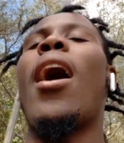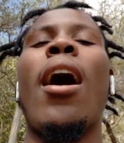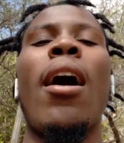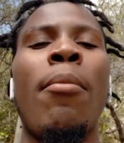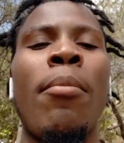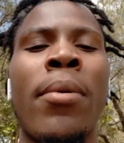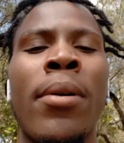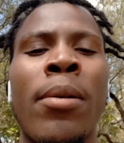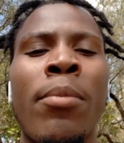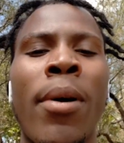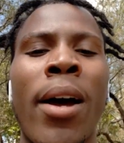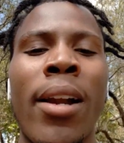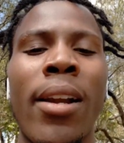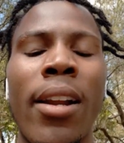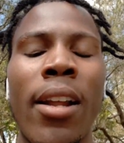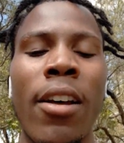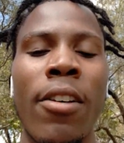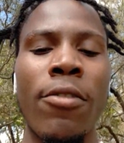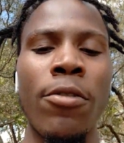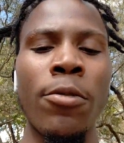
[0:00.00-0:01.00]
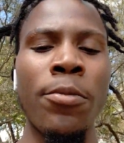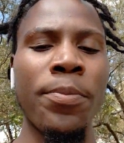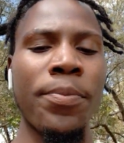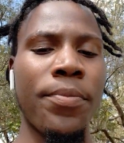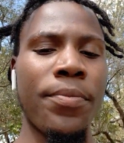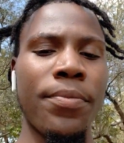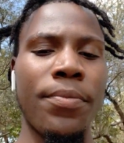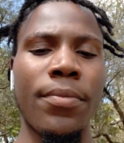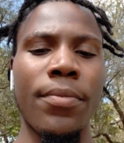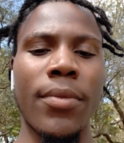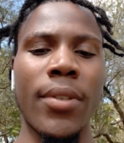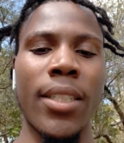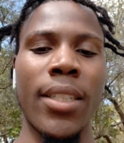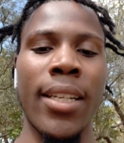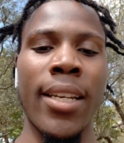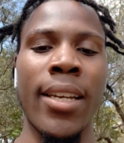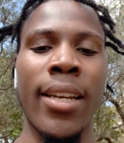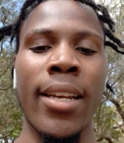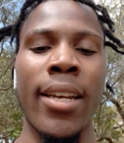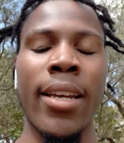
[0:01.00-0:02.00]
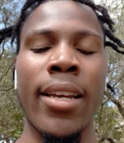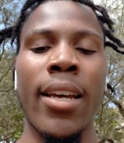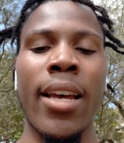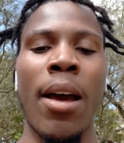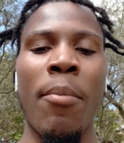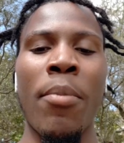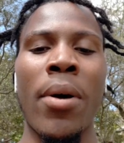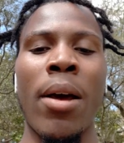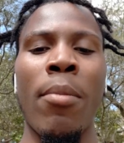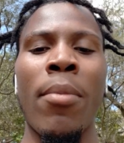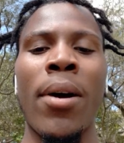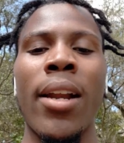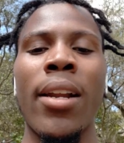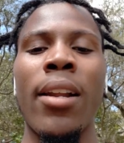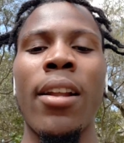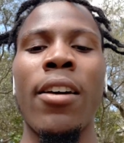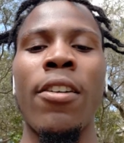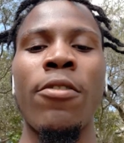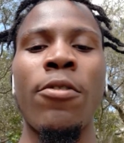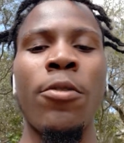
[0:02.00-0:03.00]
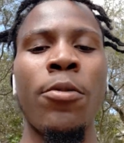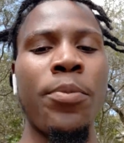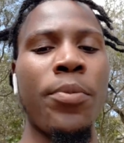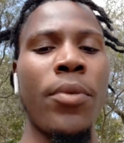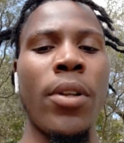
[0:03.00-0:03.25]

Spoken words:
I'm in my level. Yeah, I'm at my level.